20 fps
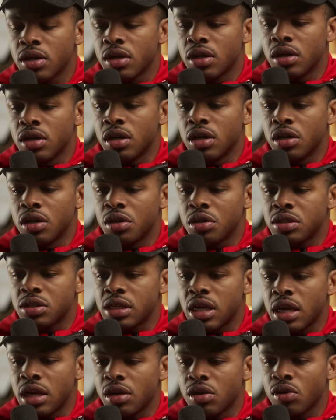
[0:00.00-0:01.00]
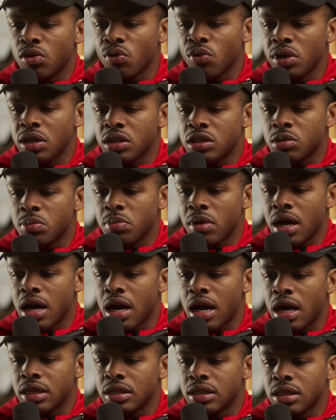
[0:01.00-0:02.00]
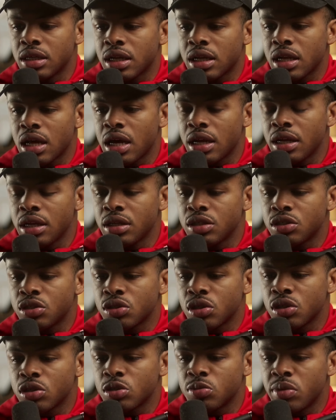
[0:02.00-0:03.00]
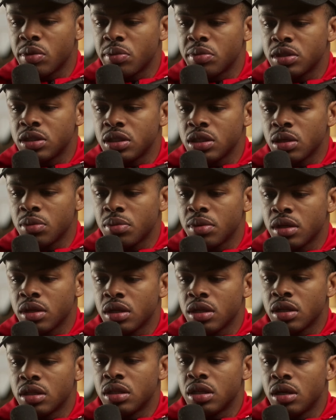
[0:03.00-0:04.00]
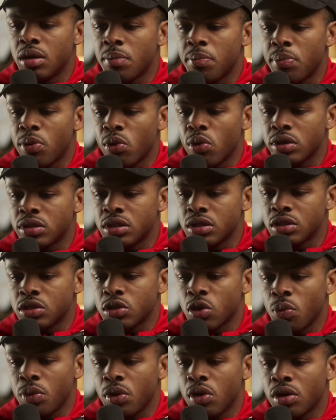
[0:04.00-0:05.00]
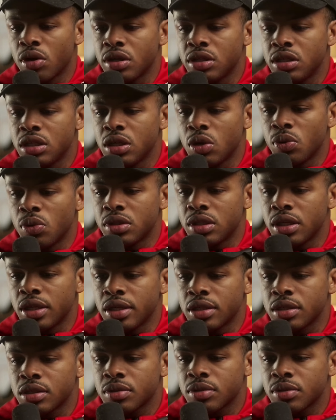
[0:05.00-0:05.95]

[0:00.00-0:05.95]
understanding the reasons behind declining church membership, the importance. So we're gonna deal with this.